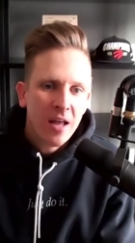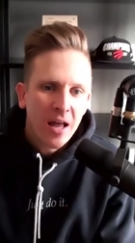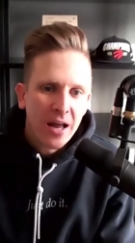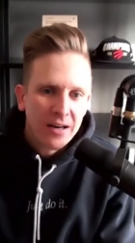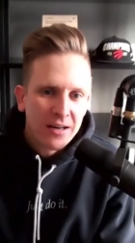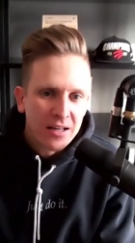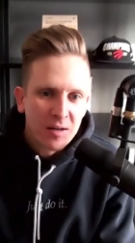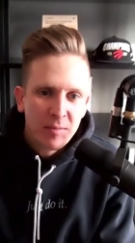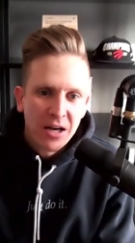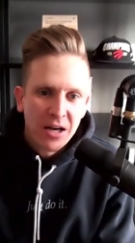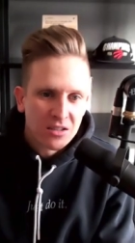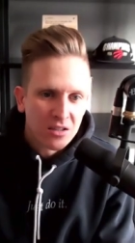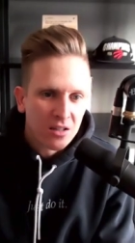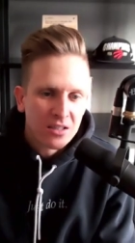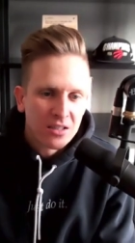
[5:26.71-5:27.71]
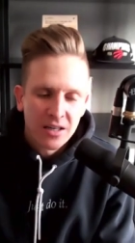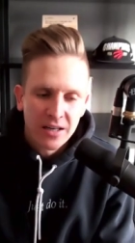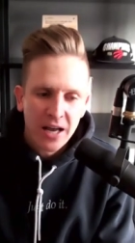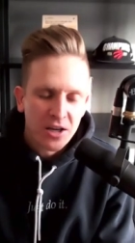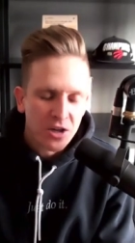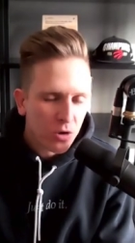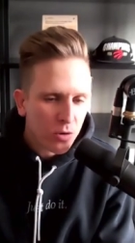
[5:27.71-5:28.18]
And he basically said,
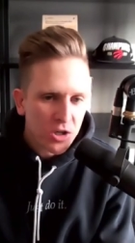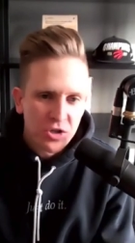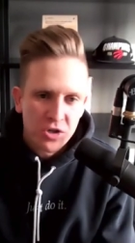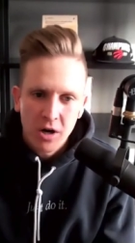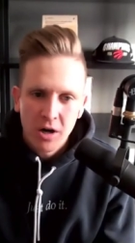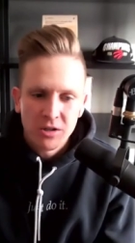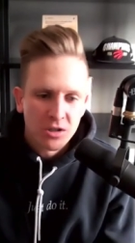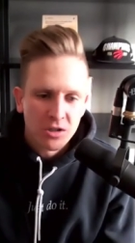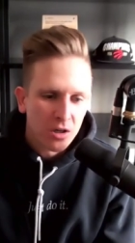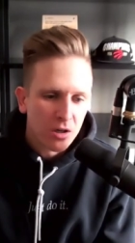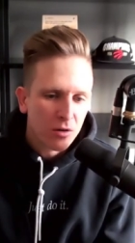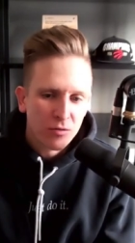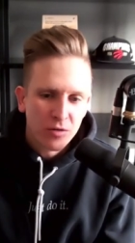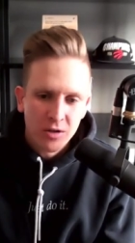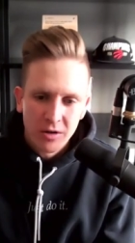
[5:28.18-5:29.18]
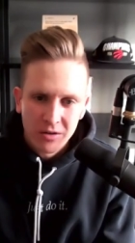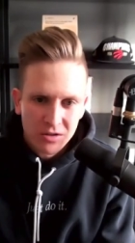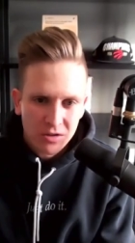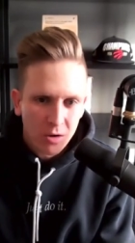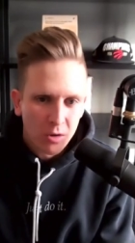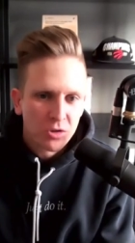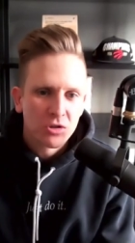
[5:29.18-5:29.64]
"Hey, you're in charge of you know the
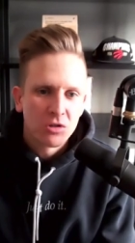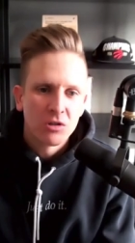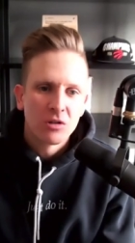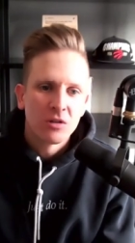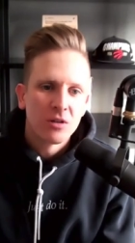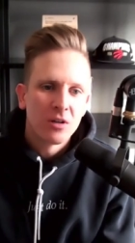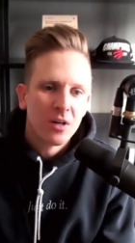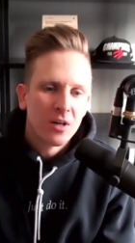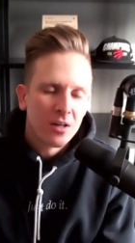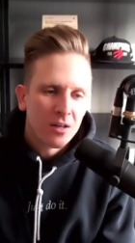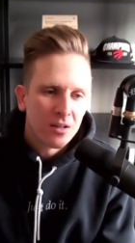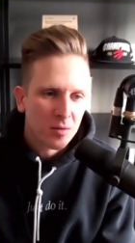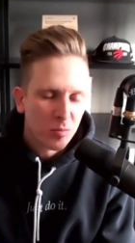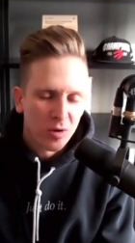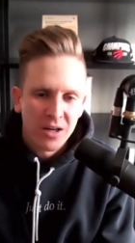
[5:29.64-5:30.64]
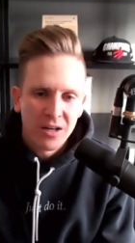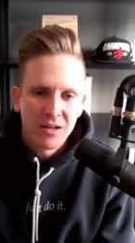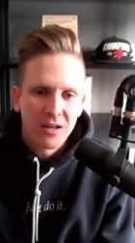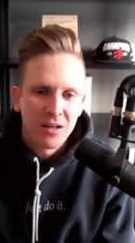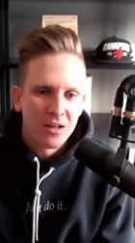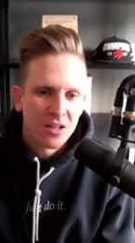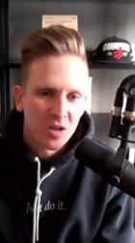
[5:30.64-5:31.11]
social and the
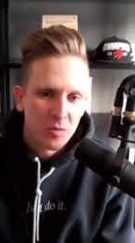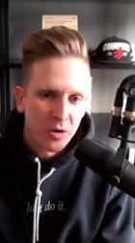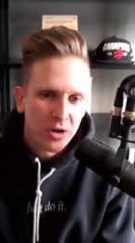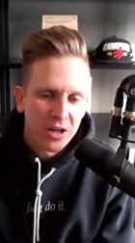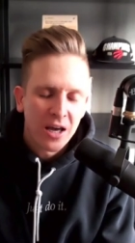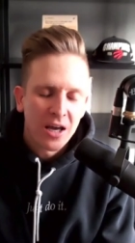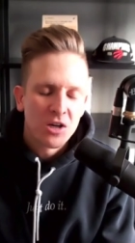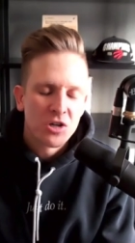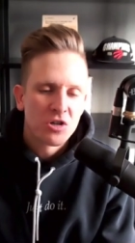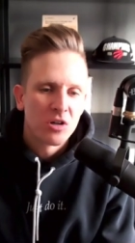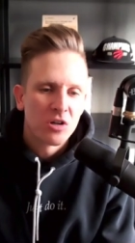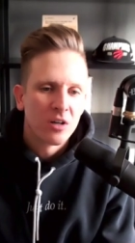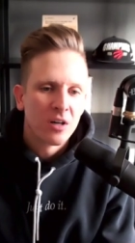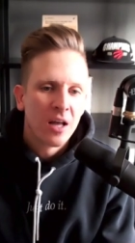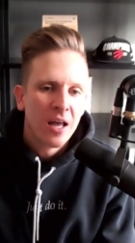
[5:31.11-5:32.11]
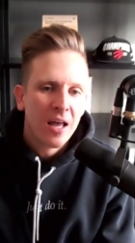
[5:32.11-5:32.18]
branding and the communication